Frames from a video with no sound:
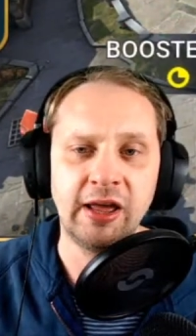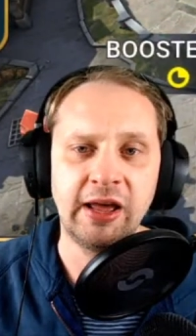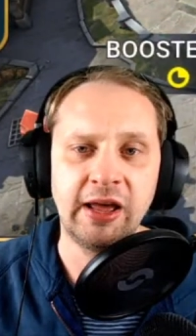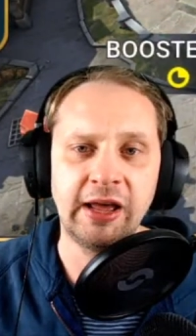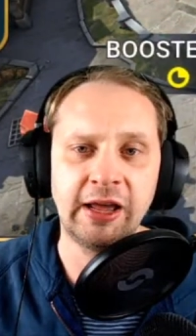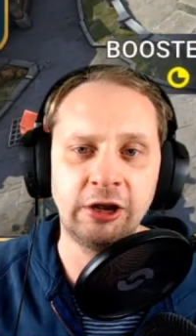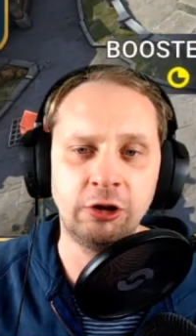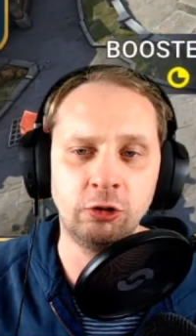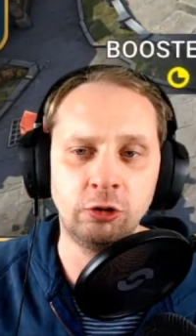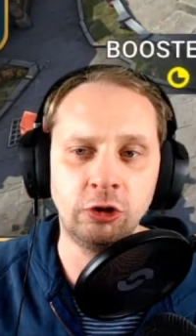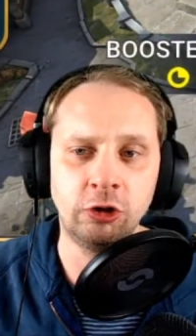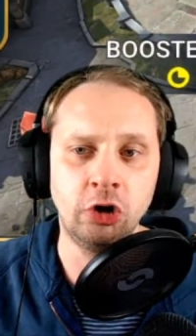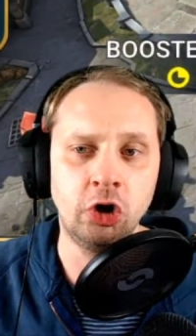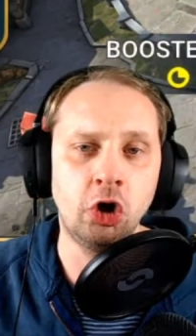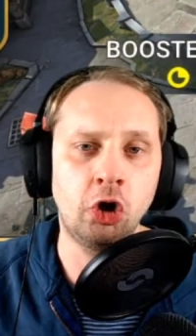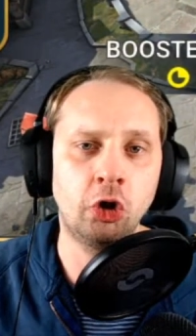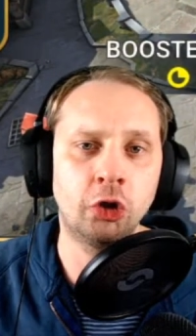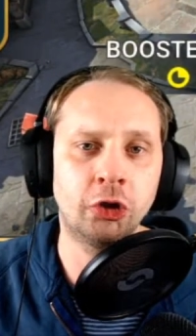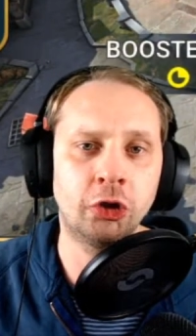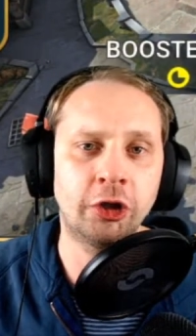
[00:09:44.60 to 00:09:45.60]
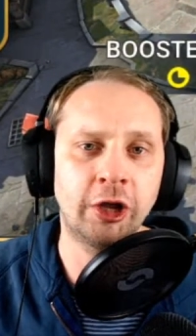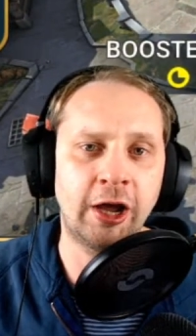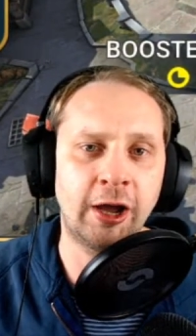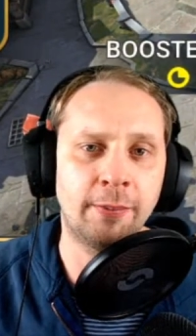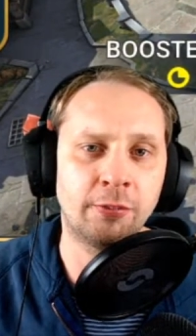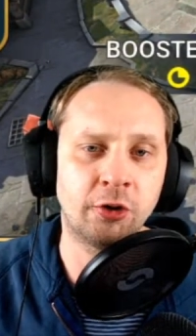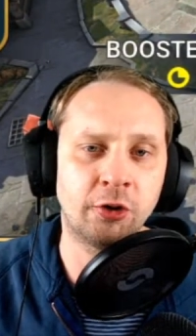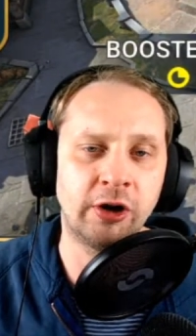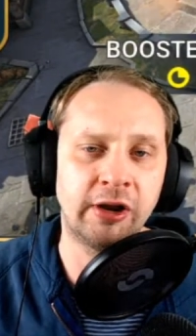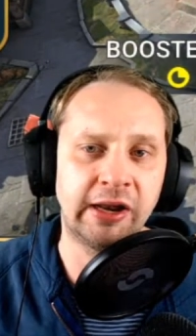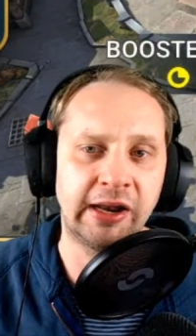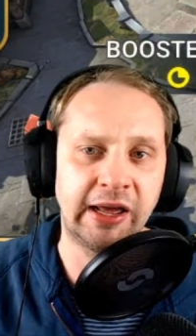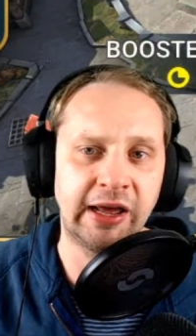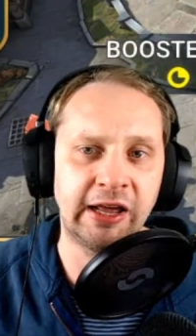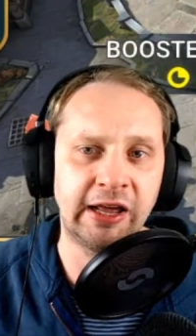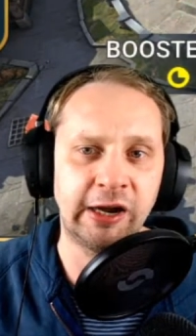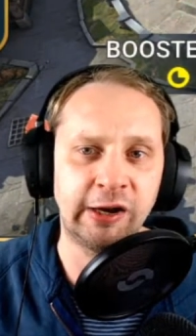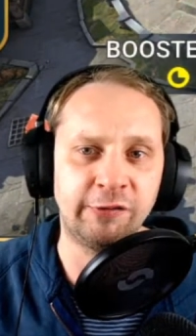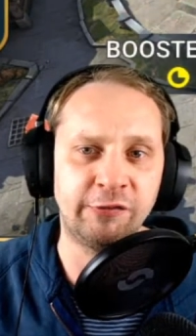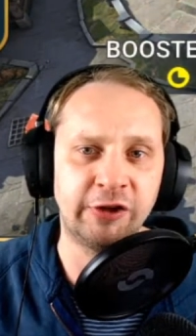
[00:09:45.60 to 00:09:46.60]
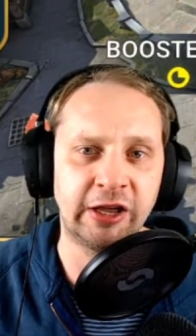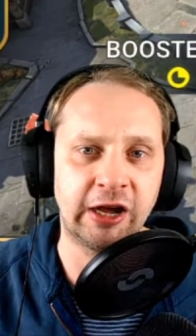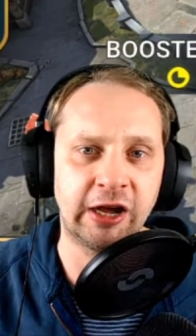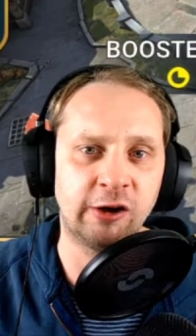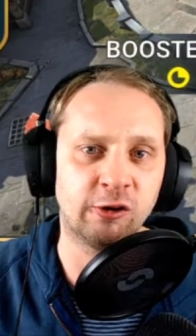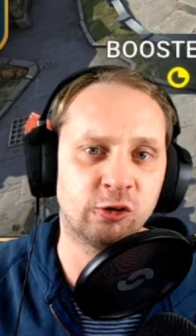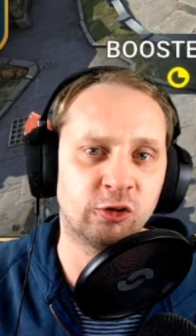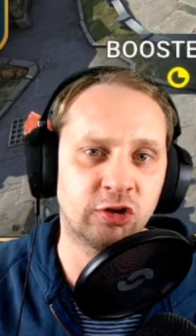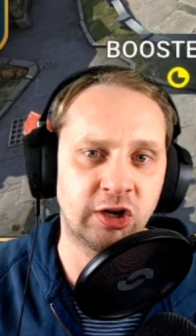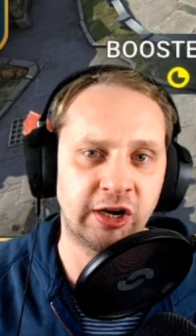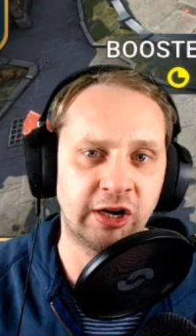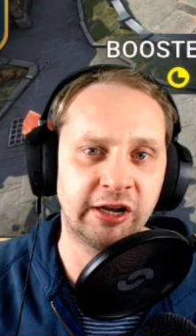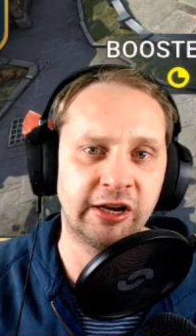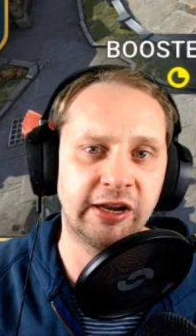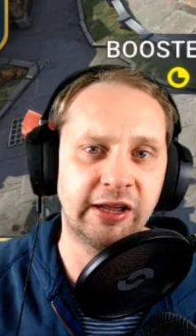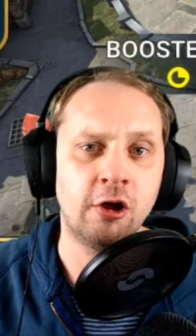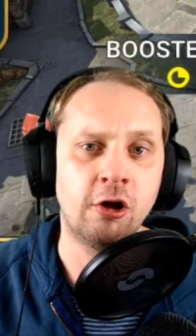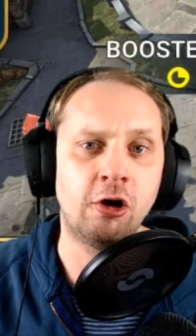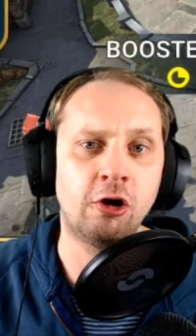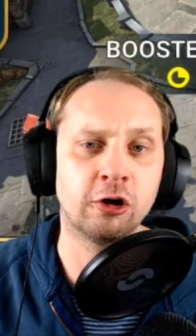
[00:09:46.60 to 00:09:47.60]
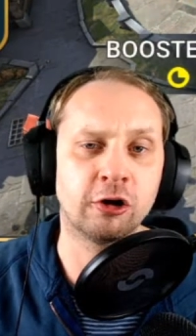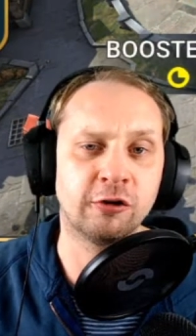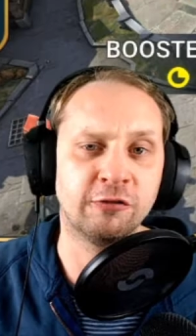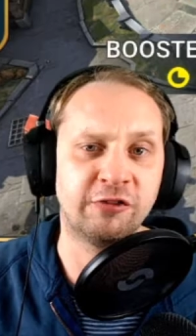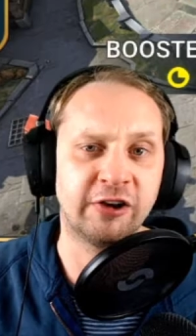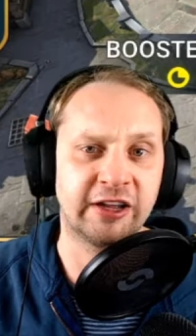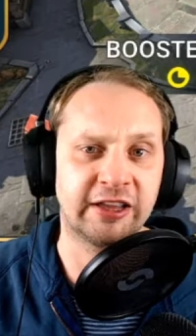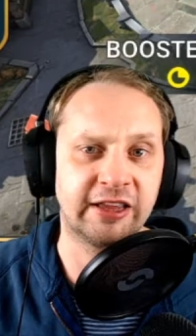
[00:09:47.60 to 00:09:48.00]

and do not upgrade anything outside artifact